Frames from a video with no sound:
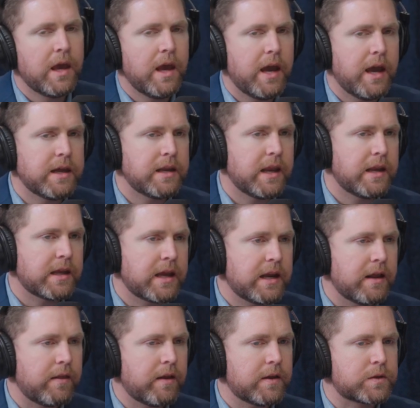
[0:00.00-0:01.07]
And again,
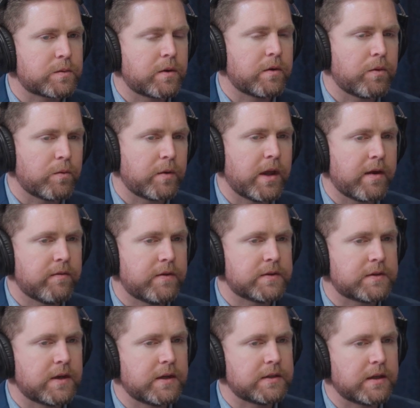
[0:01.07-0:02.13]
I think it's worth
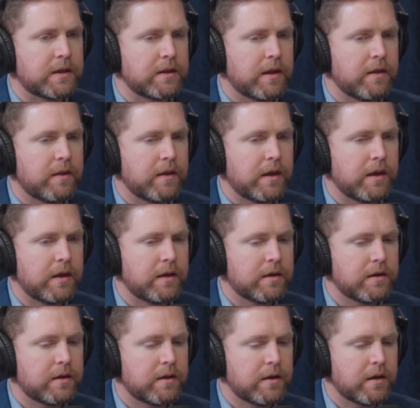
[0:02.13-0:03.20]
reemphasizing that
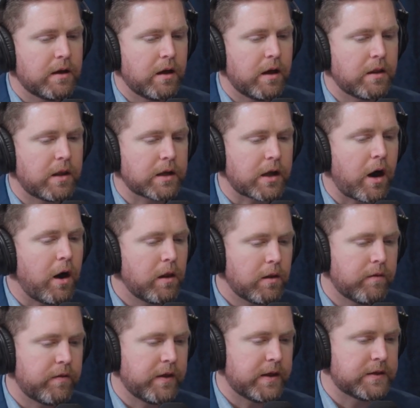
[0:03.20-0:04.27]
like all
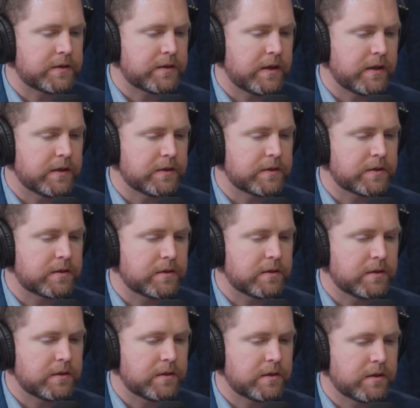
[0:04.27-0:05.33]
of this is,
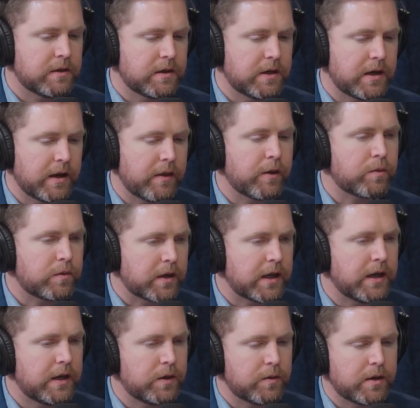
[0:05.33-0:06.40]
and I think we'll
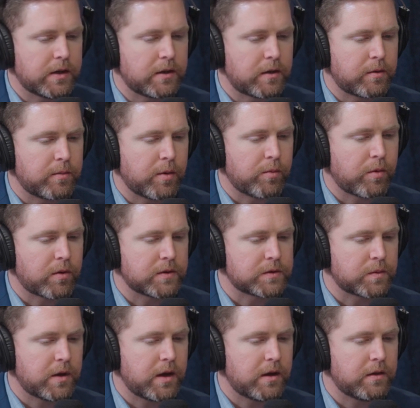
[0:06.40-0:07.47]
get into it a little bit more
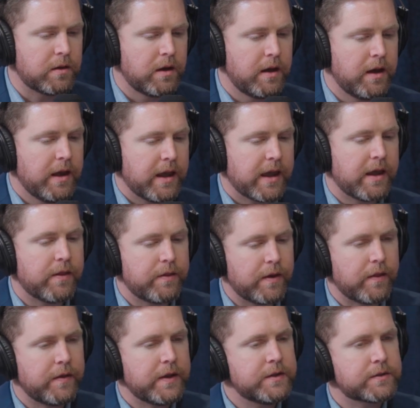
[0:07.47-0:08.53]
as well,
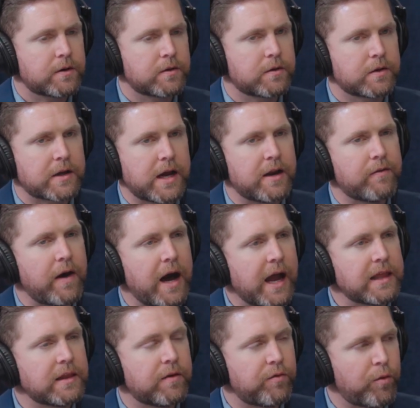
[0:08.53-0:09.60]
these are kind of
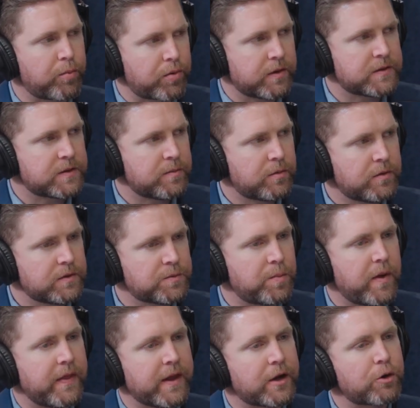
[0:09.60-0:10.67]
high-level principles,
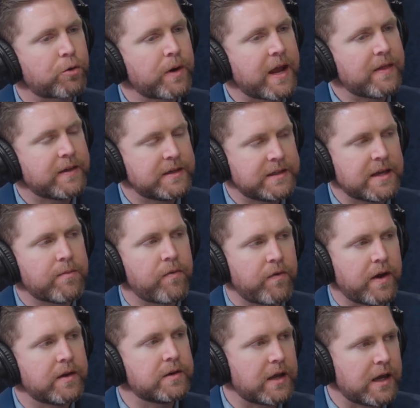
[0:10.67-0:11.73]
but they create the deep
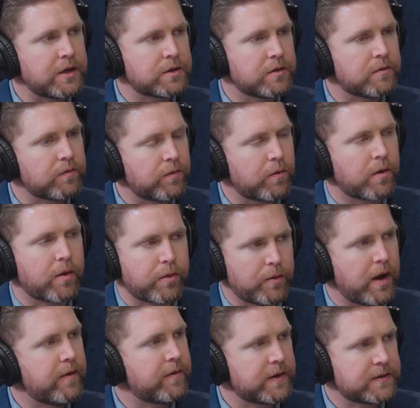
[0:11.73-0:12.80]
foundation for a
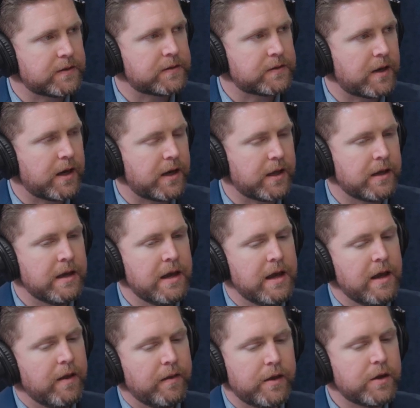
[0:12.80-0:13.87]
thriving society
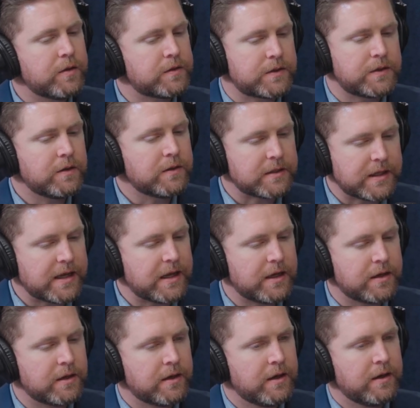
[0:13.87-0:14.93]
that you still
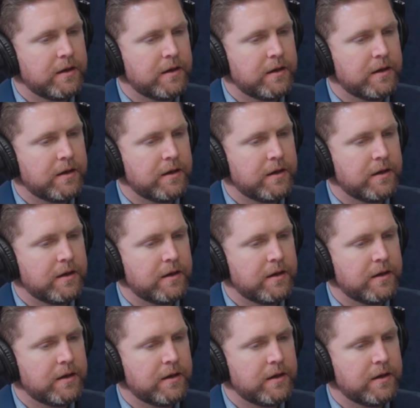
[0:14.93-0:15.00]
need